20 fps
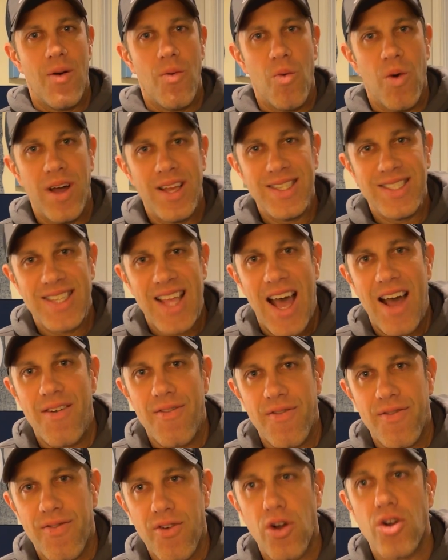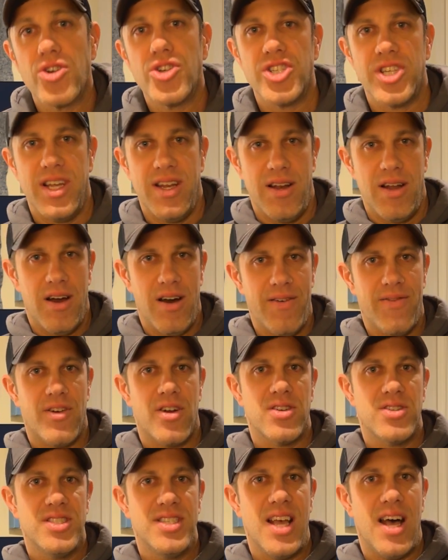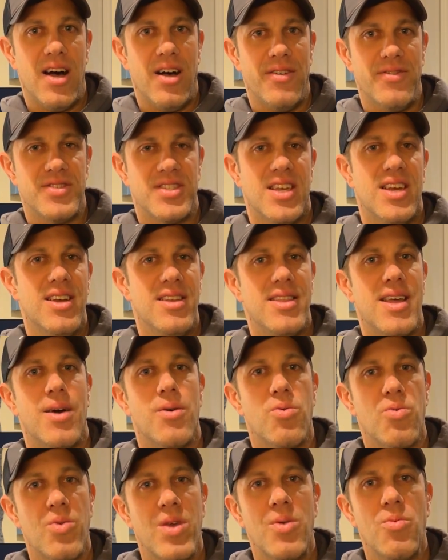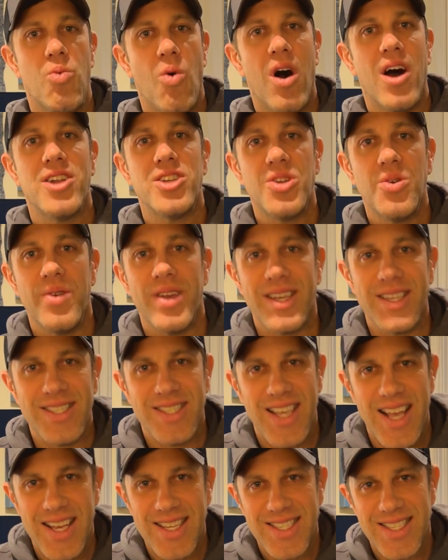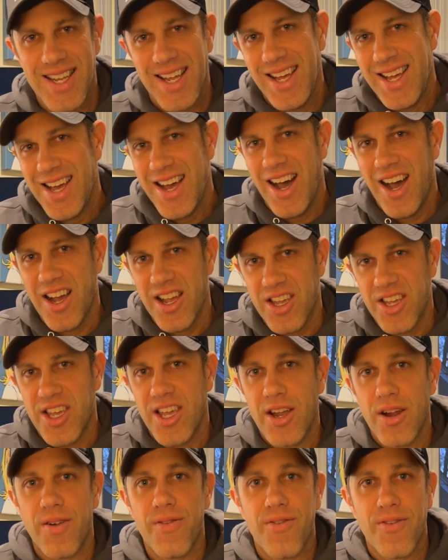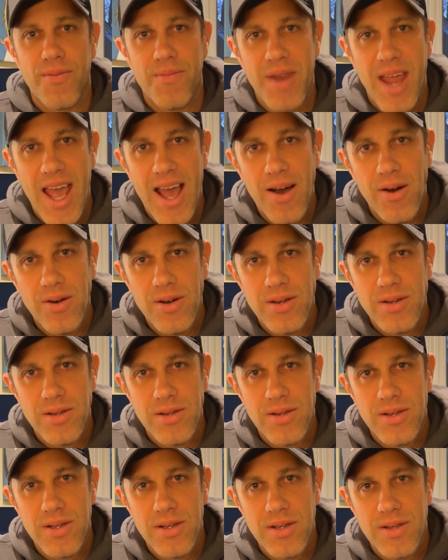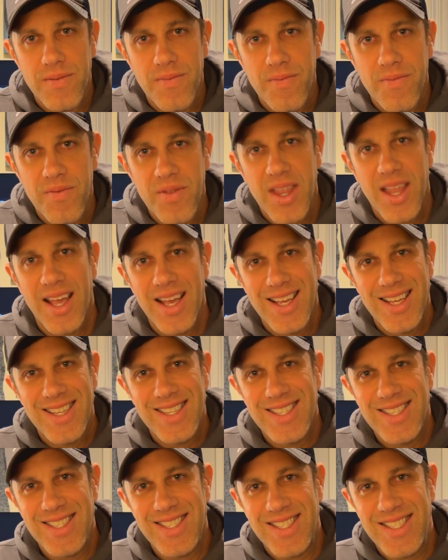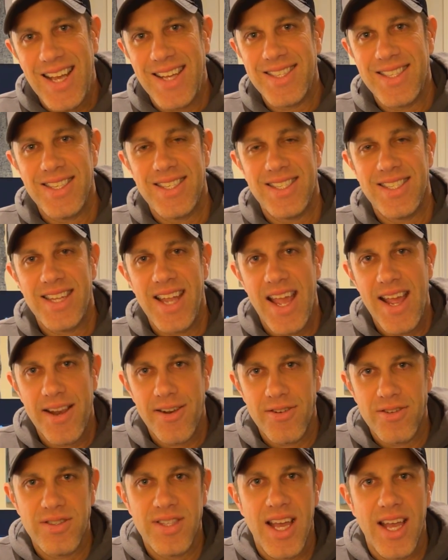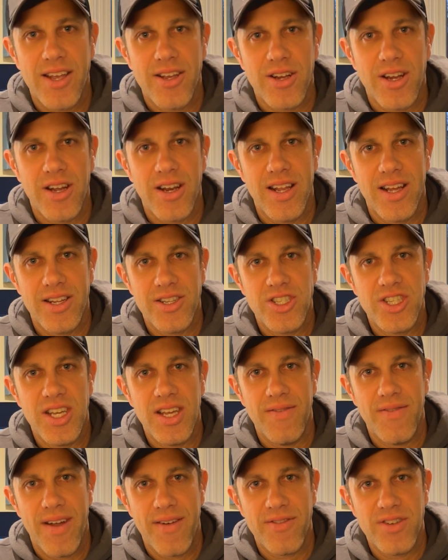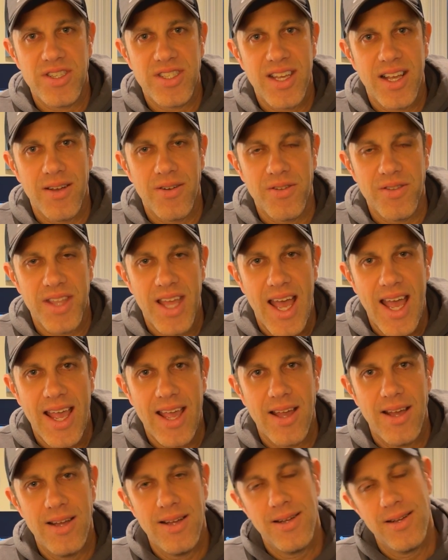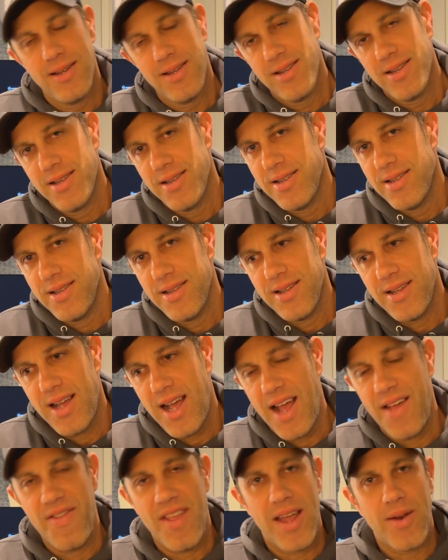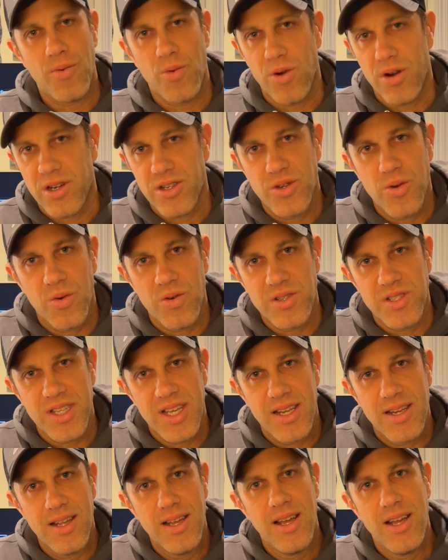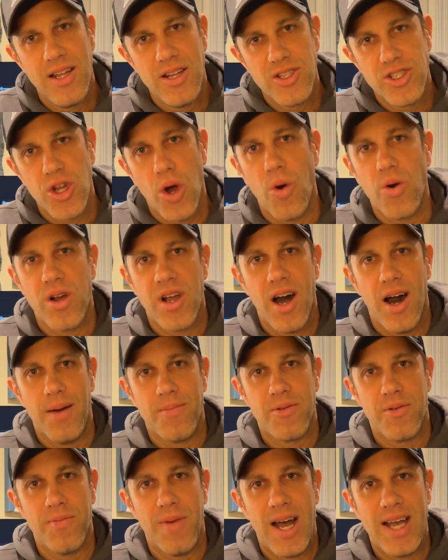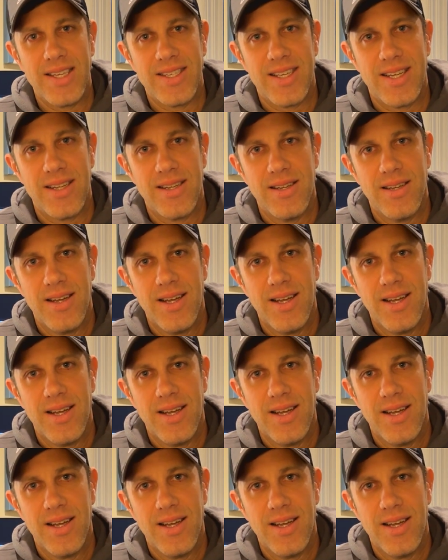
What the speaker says: What is that version of ourselves that we want to exist a year from now? Set the standard that you're going to achieve every single day and then work towards it. Don't compromise it.